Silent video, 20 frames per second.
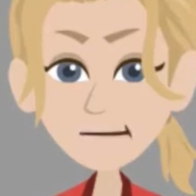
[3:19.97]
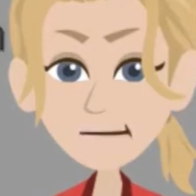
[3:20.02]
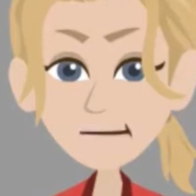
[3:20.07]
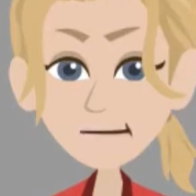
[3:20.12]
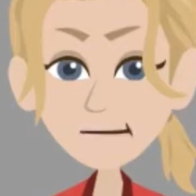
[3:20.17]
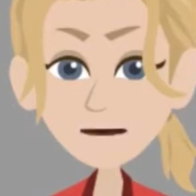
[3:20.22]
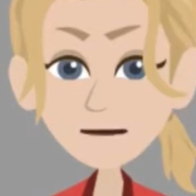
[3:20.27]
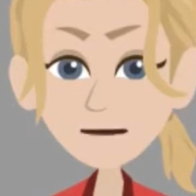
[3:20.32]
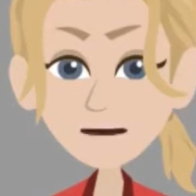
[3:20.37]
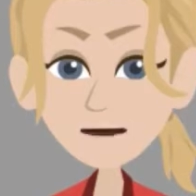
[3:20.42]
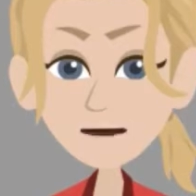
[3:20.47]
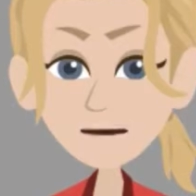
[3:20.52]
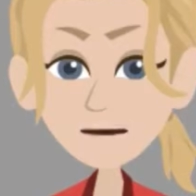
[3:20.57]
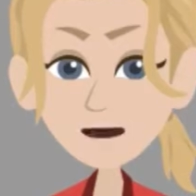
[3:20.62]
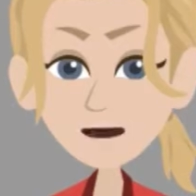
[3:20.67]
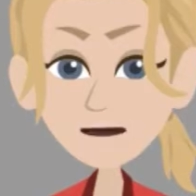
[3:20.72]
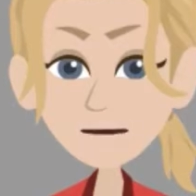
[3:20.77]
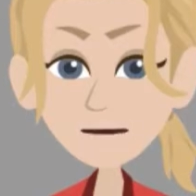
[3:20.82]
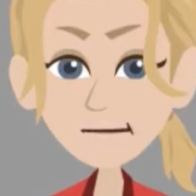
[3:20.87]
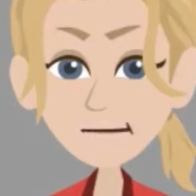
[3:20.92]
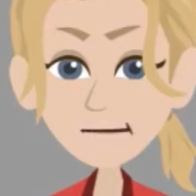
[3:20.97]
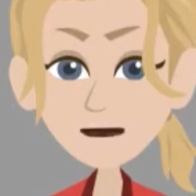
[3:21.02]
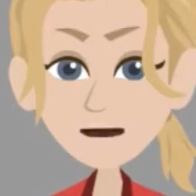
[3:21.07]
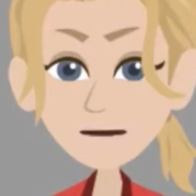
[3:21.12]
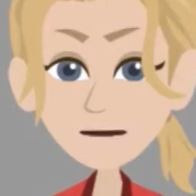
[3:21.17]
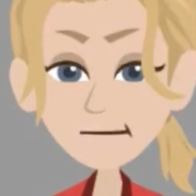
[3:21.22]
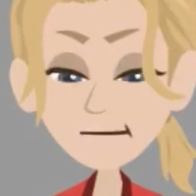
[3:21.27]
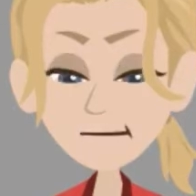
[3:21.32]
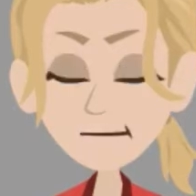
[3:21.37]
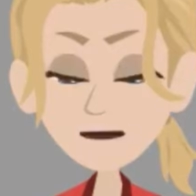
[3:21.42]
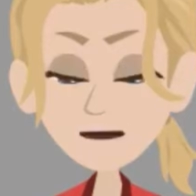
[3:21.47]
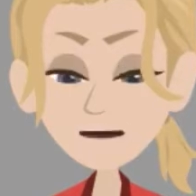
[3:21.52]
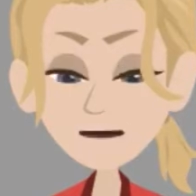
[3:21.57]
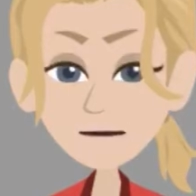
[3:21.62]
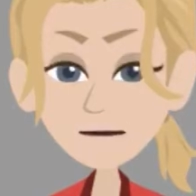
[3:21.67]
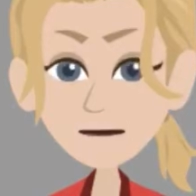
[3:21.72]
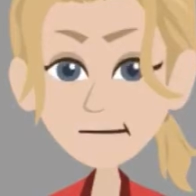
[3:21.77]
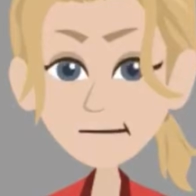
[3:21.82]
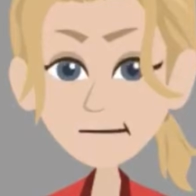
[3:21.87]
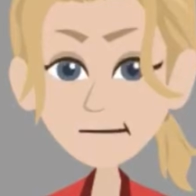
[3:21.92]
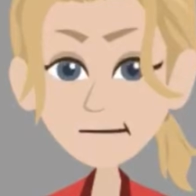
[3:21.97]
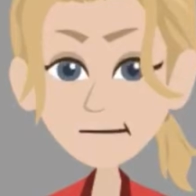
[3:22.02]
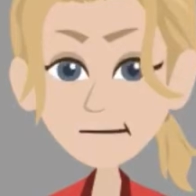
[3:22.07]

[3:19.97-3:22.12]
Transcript: to provide directions to David.